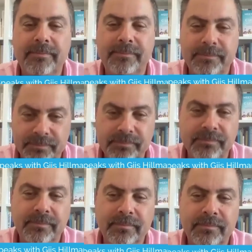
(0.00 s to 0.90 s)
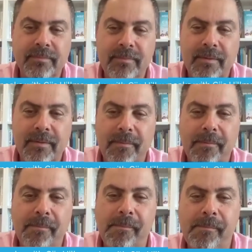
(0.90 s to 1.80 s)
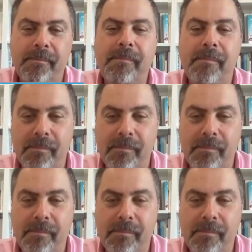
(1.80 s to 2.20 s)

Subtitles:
somebody who moves in and out of the meetings